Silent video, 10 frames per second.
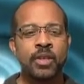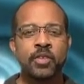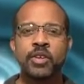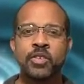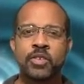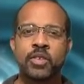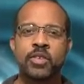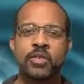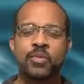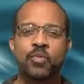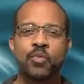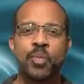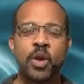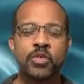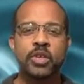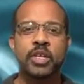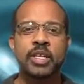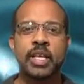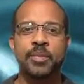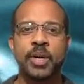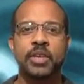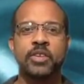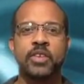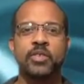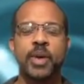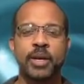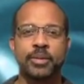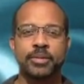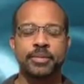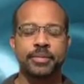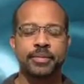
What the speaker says: so this person looked at me and she says, "Michael,